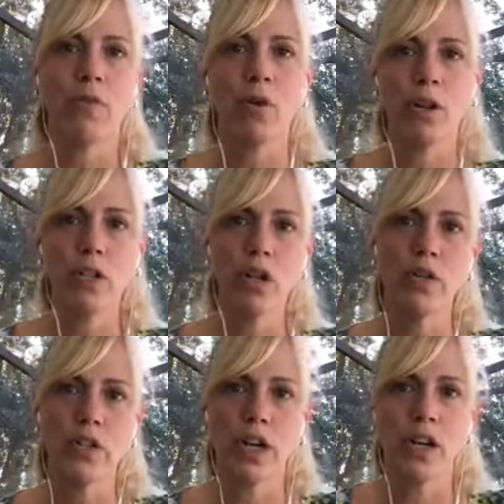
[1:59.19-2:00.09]
Of course,
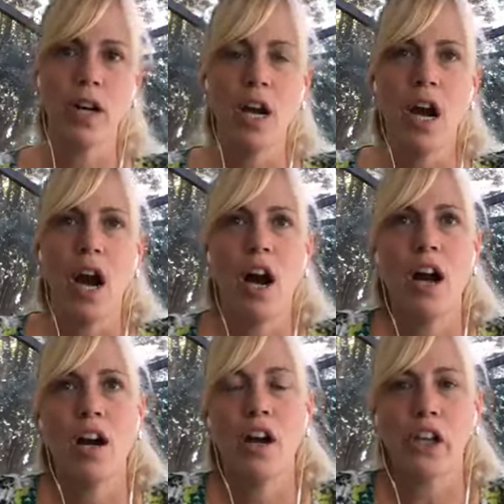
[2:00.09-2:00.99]
those are
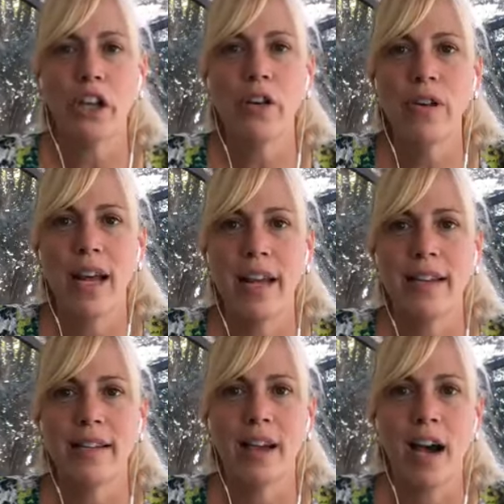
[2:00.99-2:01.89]
acute
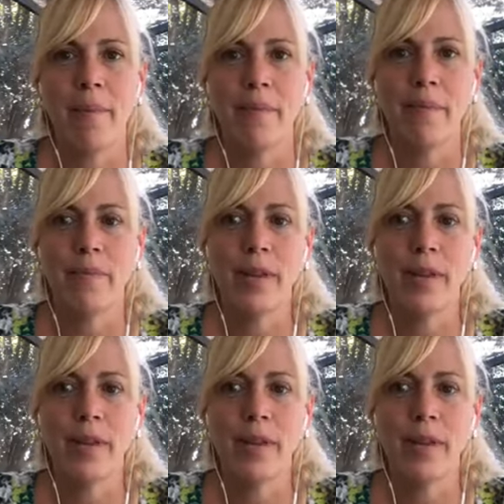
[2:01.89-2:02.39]
and